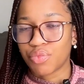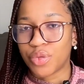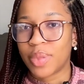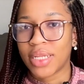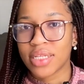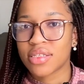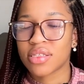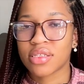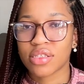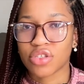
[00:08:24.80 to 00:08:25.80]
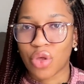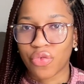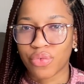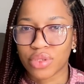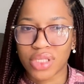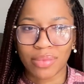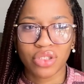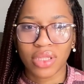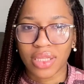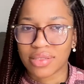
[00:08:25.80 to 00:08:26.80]
Replace stuff with, I'm
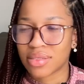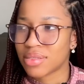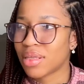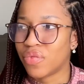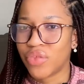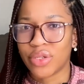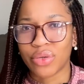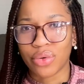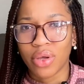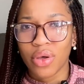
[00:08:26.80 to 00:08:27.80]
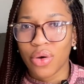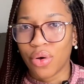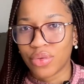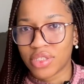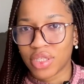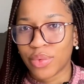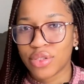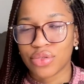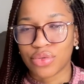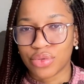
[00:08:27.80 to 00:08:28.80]
sure there's a video or there's a way
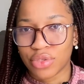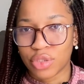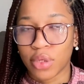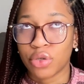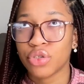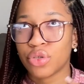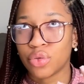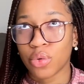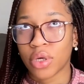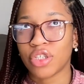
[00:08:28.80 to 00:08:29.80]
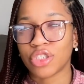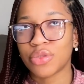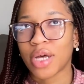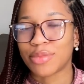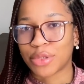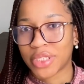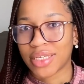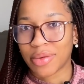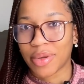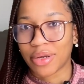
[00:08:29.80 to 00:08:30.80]
to do this, but I know you know what I'm
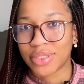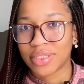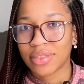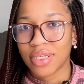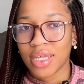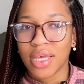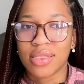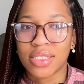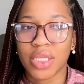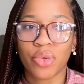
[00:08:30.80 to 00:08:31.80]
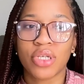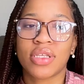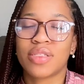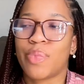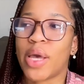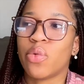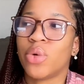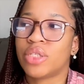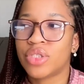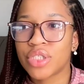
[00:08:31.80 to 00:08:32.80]
talking about. It is a process by
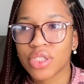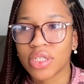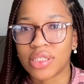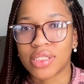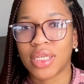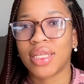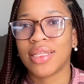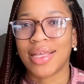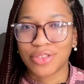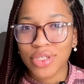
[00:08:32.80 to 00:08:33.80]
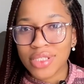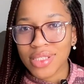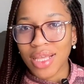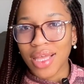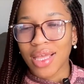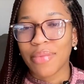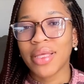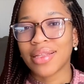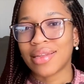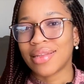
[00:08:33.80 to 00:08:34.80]
which it is a, like, just
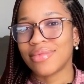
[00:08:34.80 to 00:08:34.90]
make